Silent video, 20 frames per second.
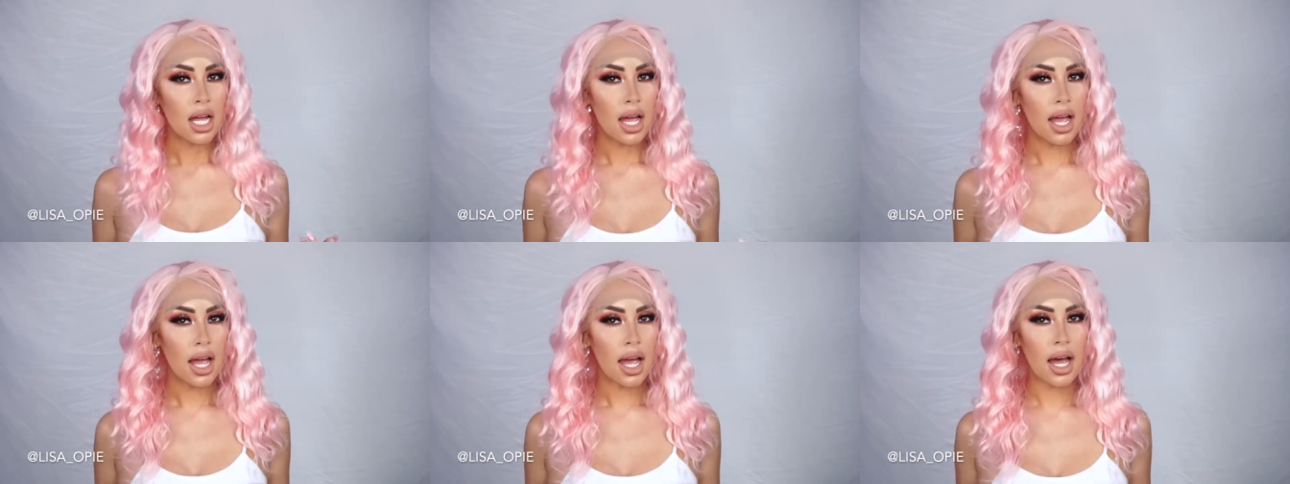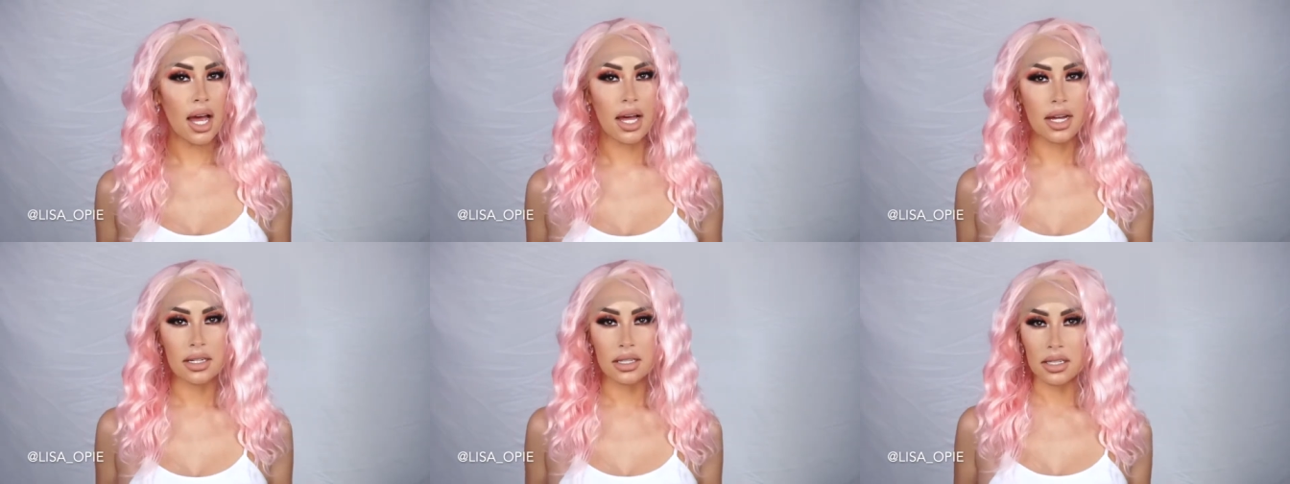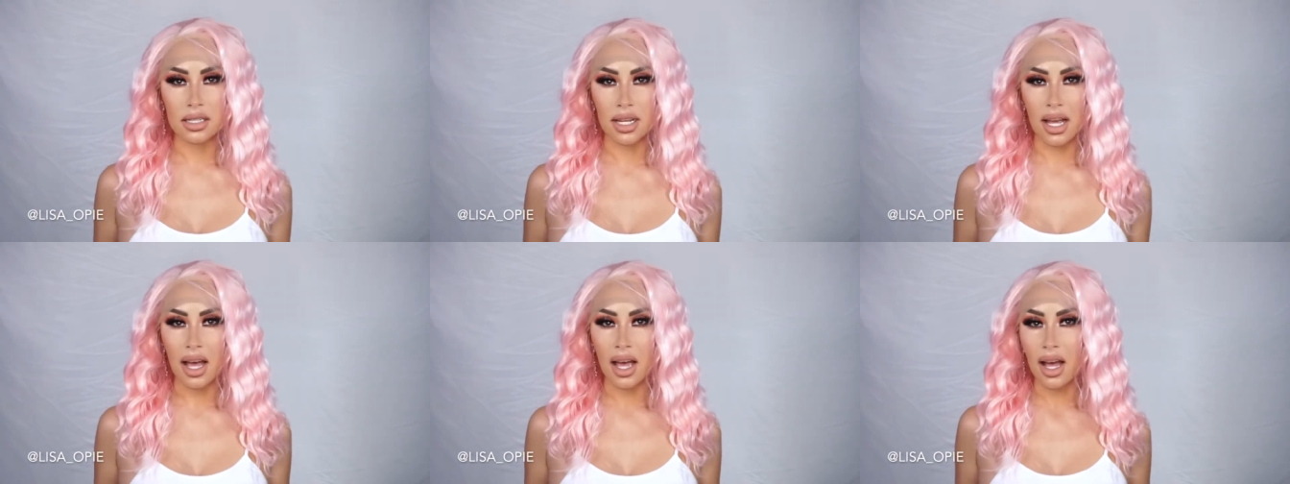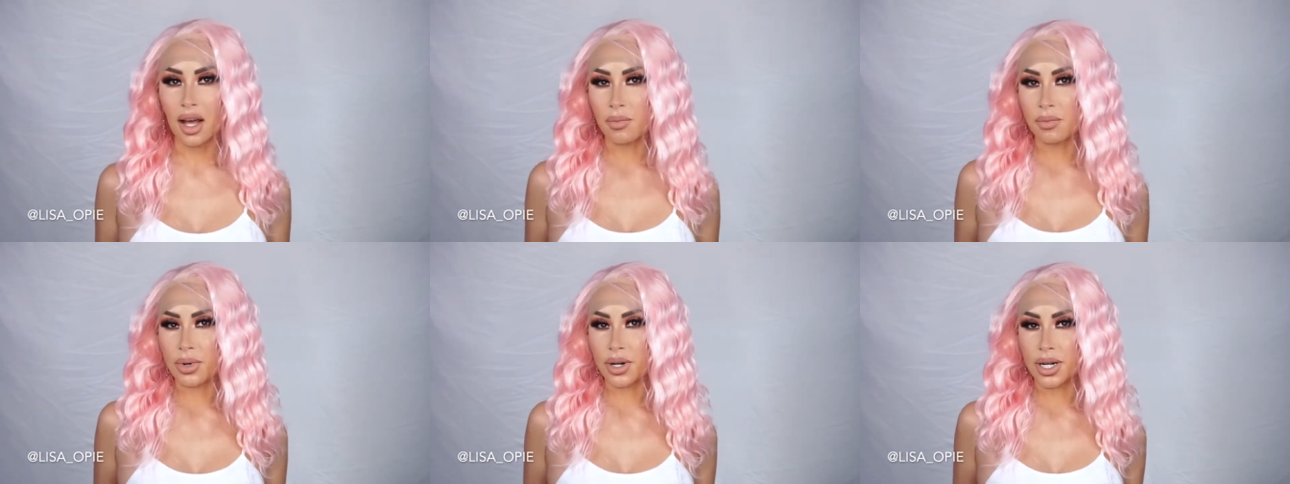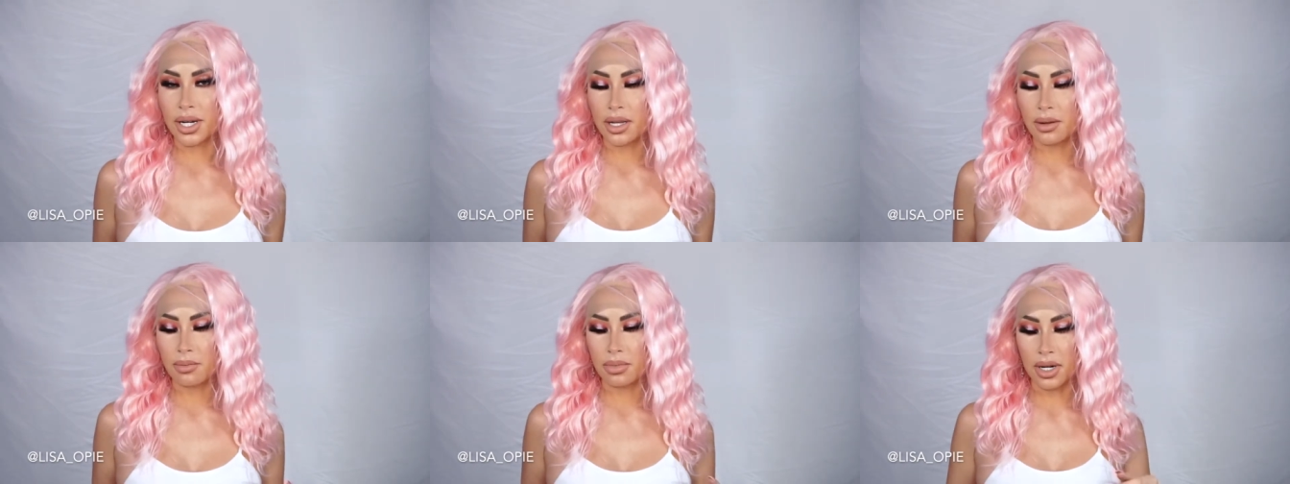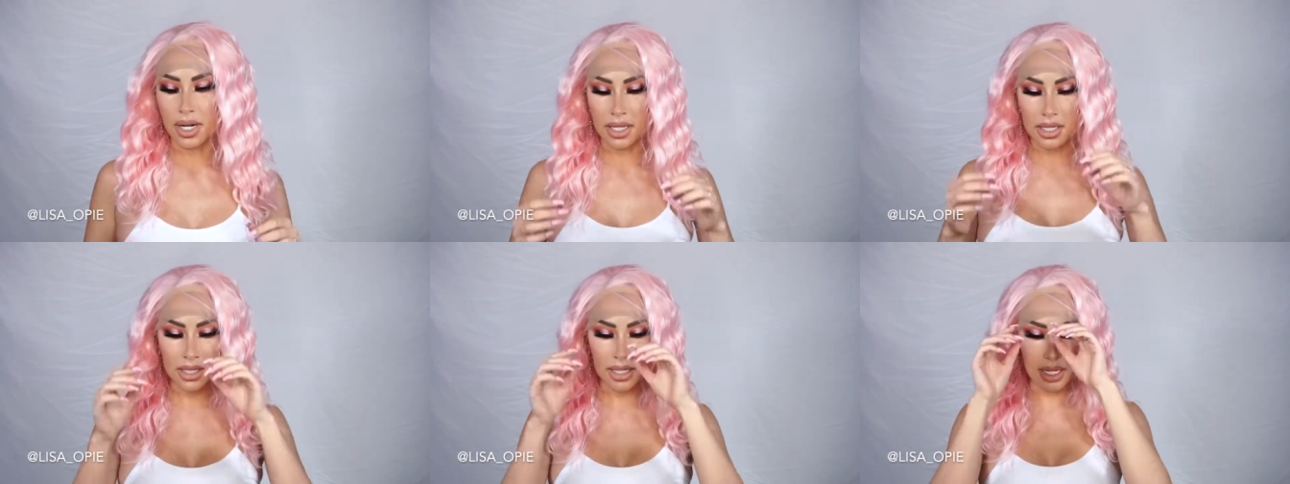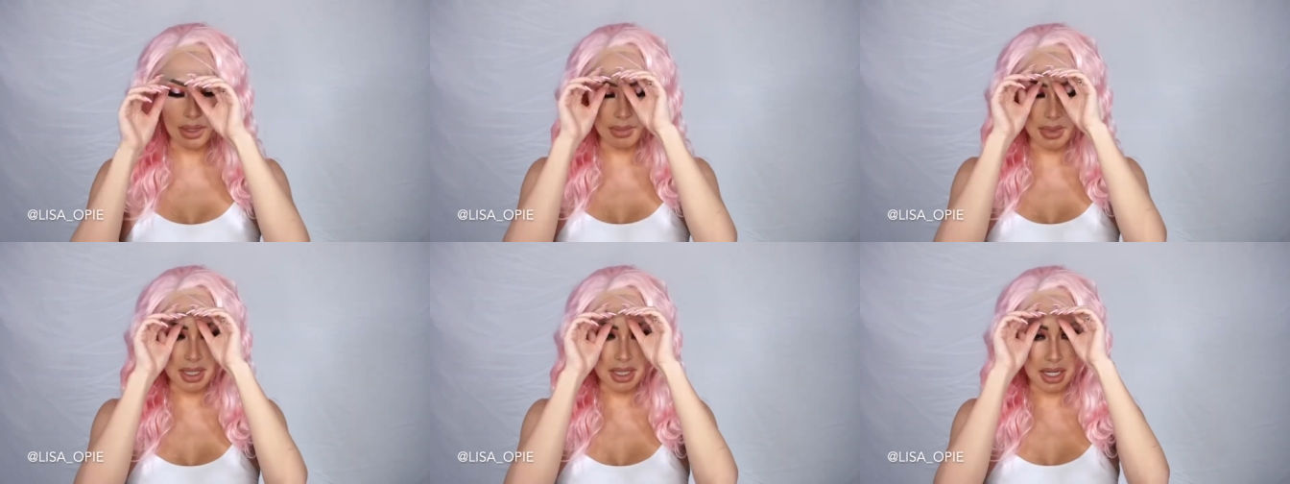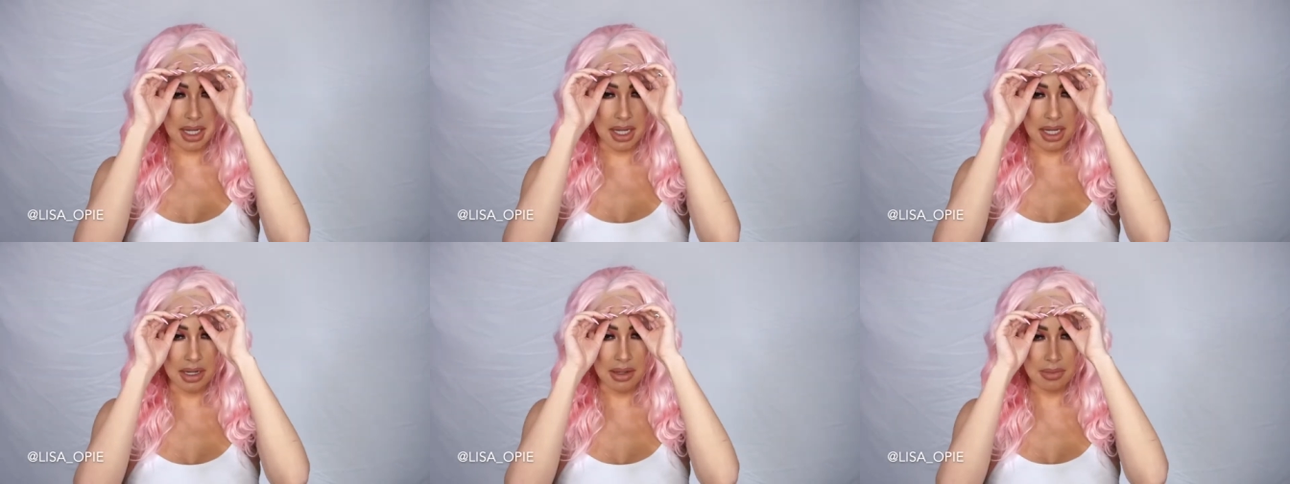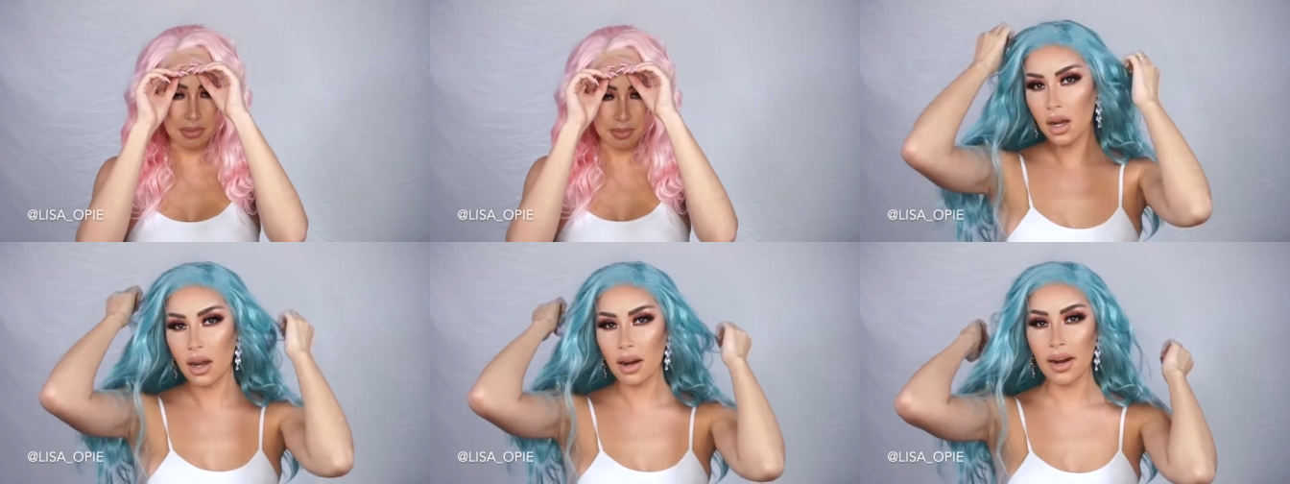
And yeah, I'm pretty impressed, Amazon.